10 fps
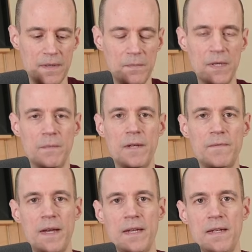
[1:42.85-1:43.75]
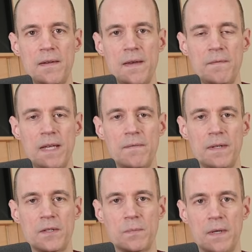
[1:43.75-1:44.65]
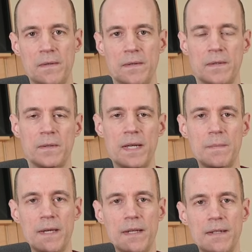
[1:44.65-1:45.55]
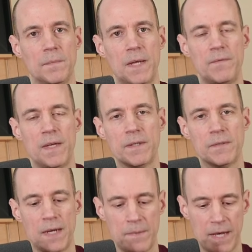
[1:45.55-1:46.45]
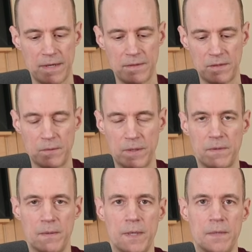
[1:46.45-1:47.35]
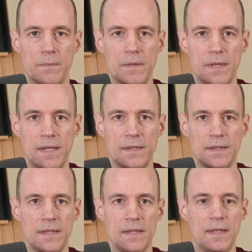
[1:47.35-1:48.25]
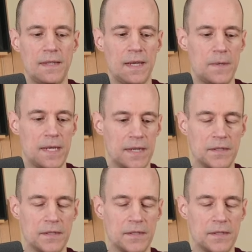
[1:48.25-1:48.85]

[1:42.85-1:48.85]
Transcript: but you might find you have to have like a small little tripod. My favorite tripod is this one with the bendable legs. That way I can